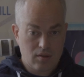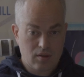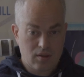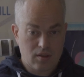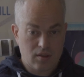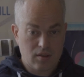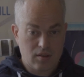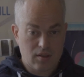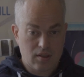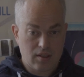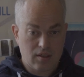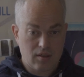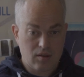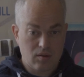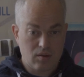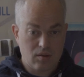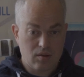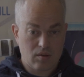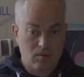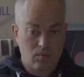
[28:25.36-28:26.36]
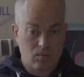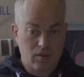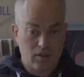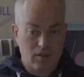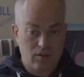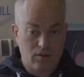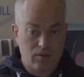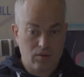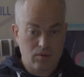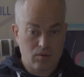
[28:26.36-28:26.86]
And then we
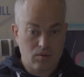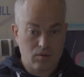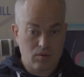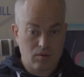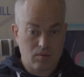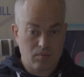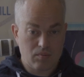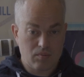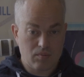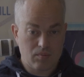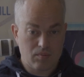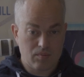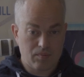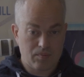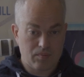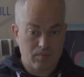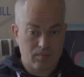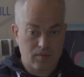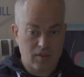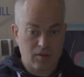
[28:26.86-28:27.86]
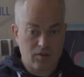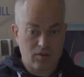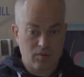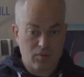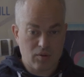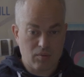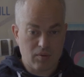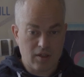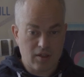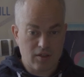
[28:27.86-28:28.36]
do, I should
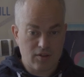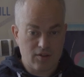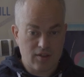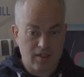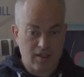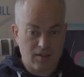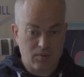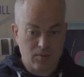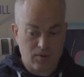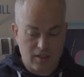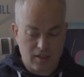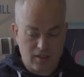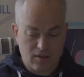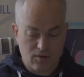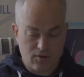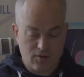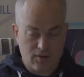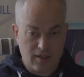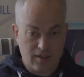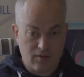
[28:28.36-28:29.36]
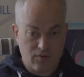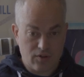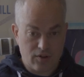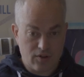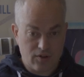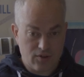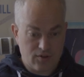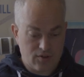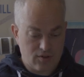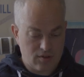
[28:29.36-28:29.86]
probably check what that looks like
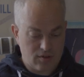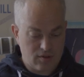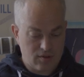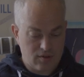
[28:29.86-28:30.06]
first.